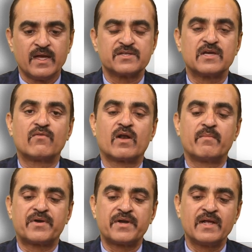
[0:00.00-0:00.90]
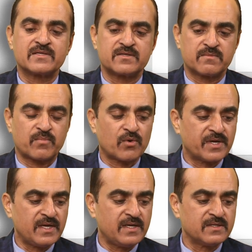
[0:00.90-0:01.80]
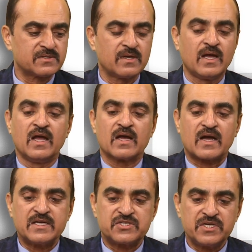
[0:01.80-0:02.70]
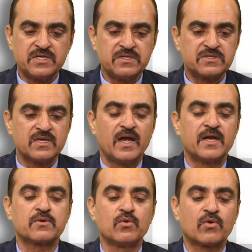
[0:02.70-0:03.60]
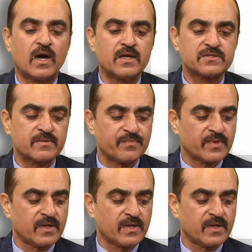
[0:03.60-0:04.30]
cell wall material such as proteins, chitins and glucans.